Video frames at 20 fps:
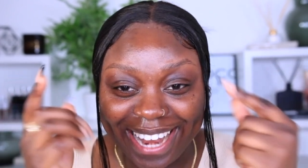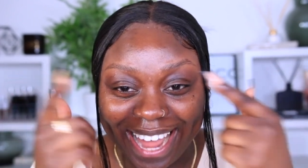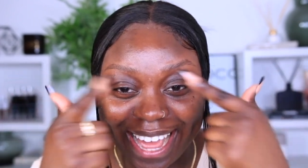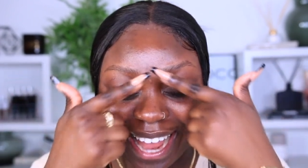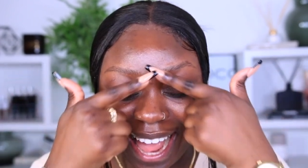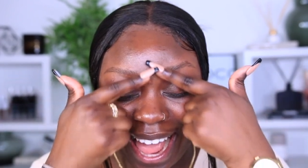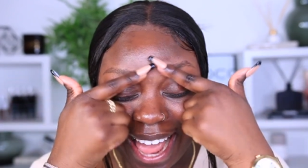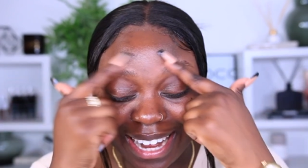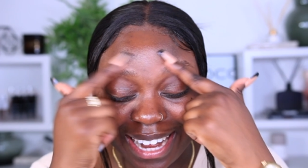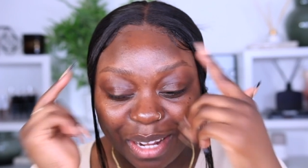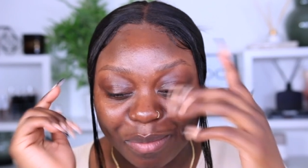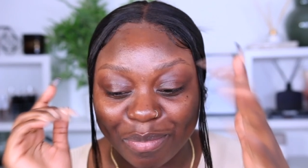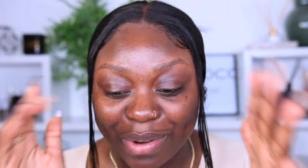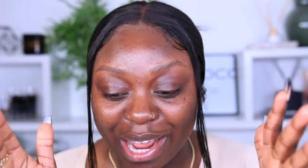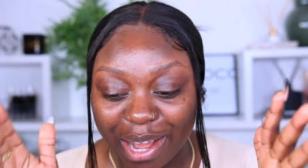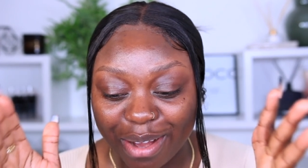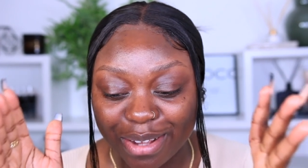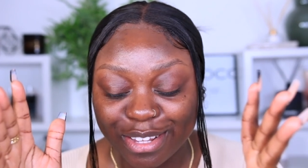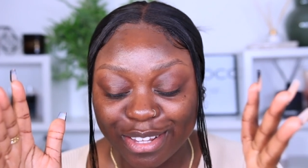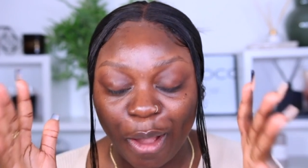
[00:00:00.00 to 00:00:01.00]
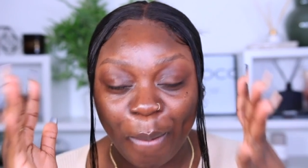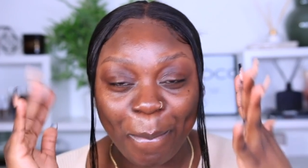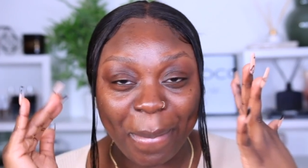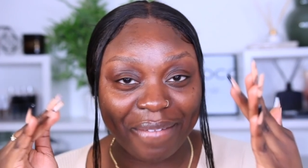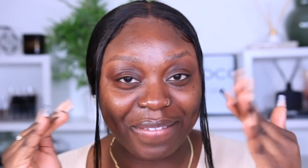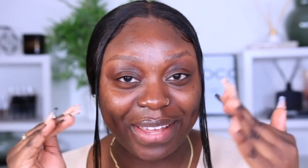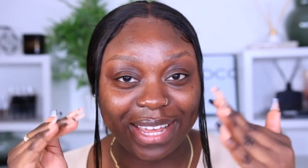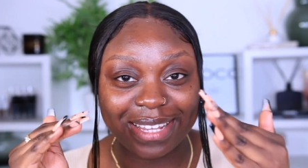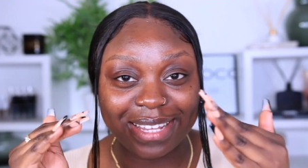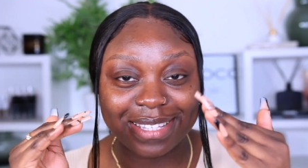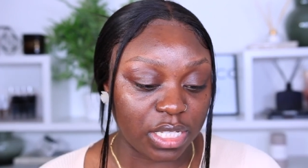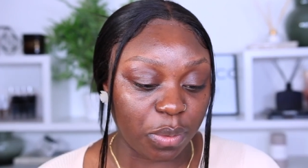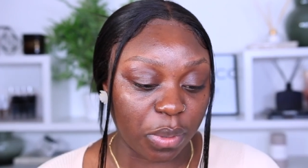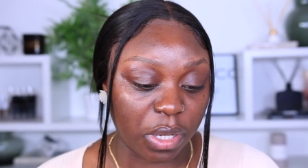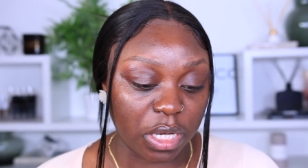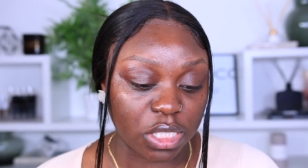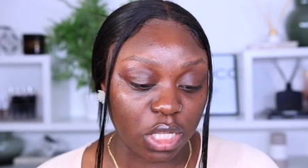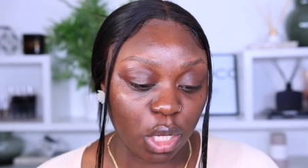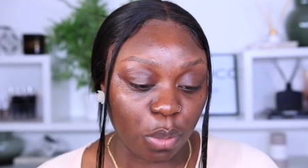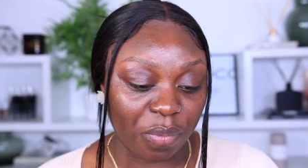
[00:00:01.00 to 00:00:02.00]
like any brows on my face. So I'm
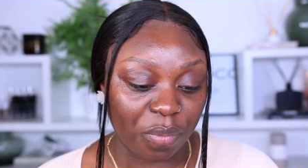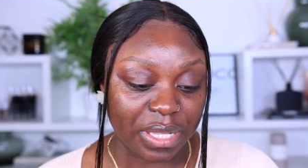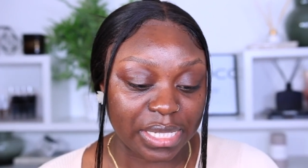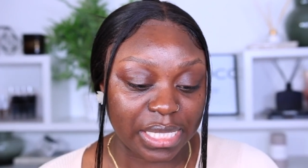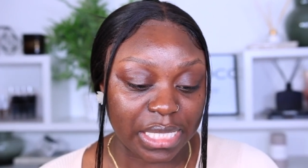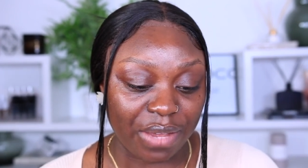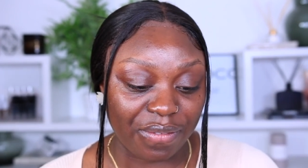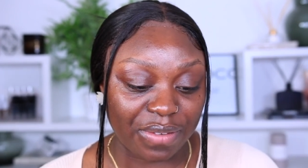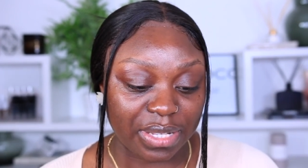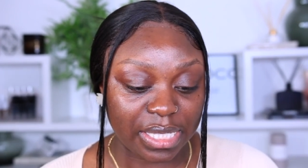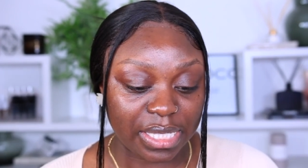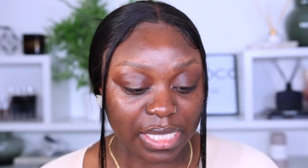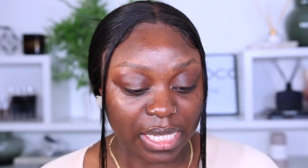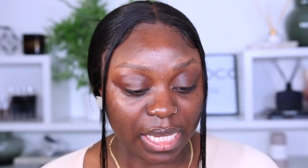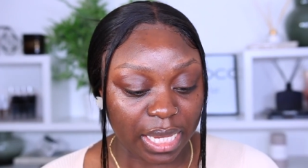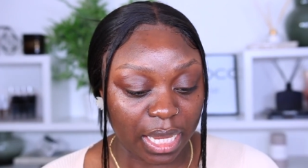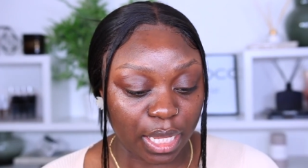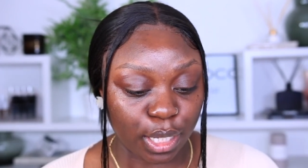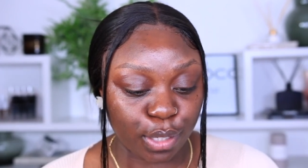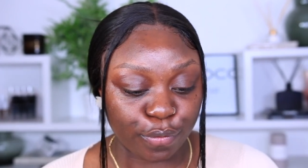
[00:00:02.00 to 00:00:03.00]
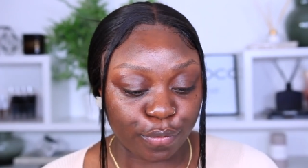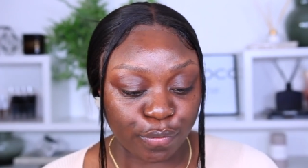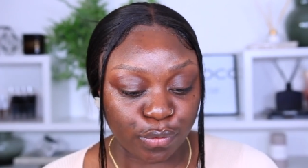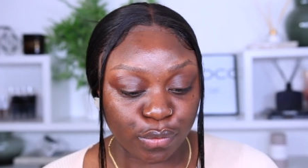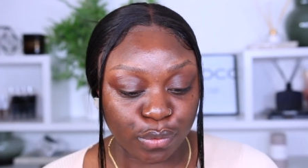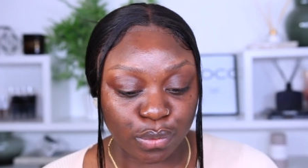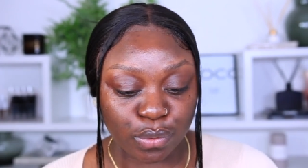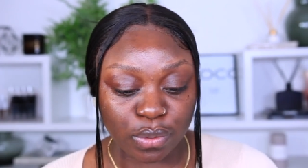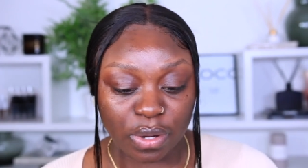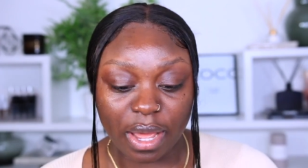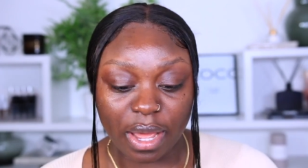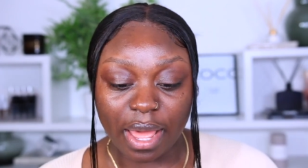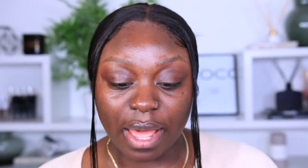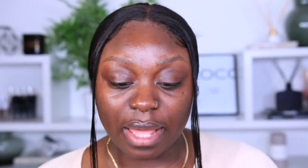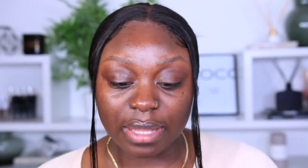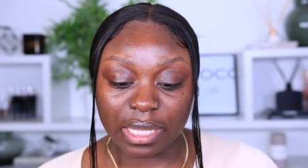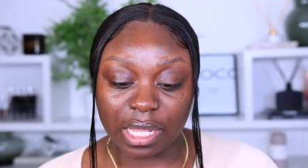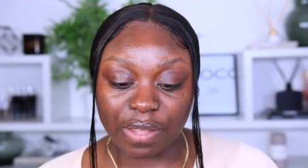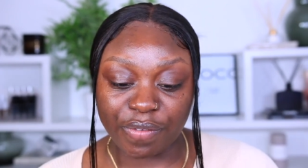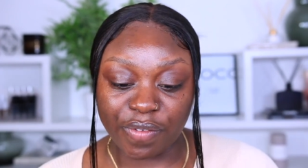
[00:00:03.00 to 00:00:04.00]
gonna start with the 17 full
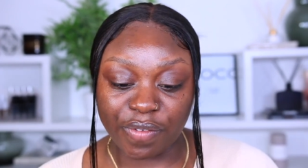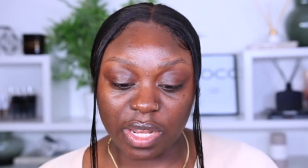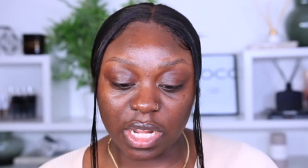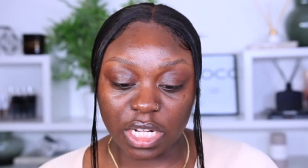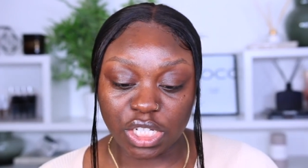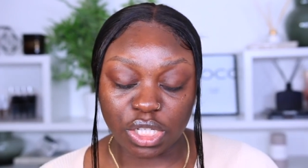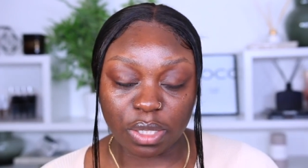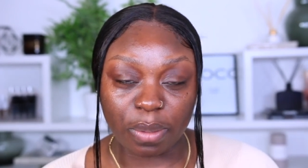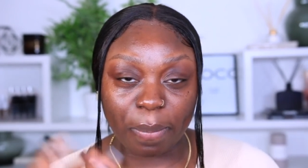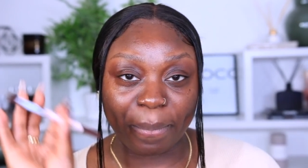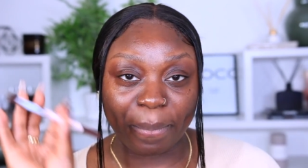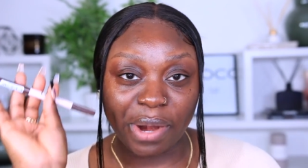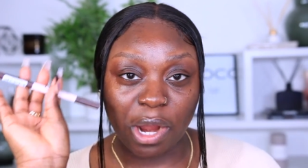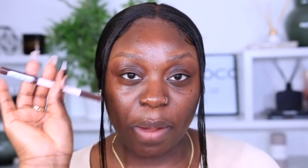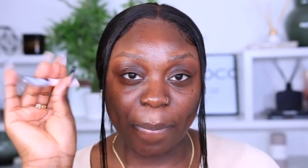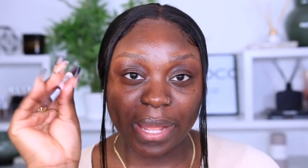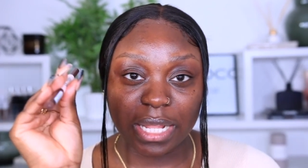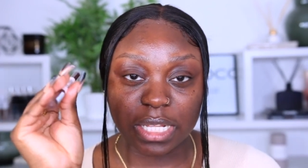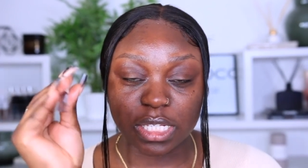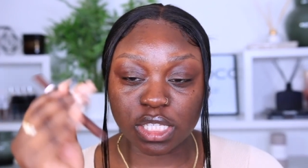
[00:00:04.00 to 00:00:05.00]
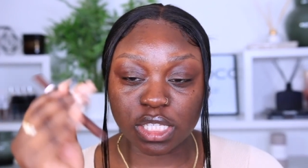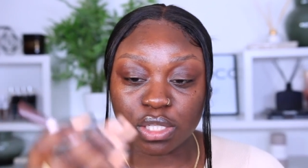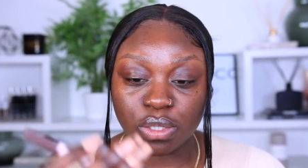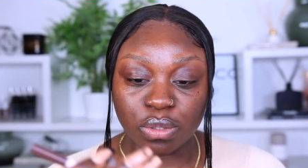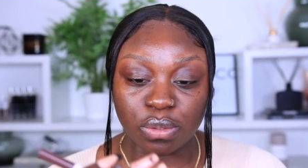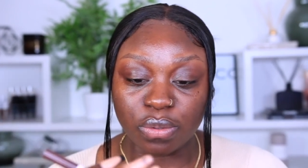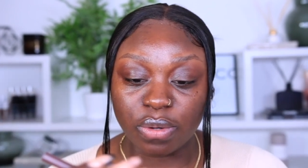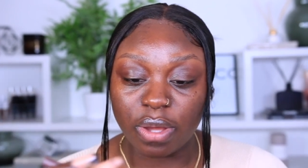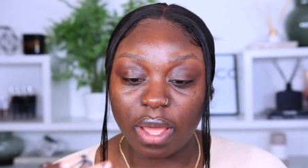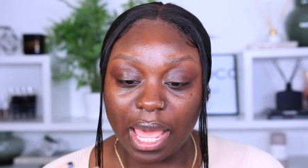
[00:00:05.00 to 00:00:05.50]
definition brow pencil.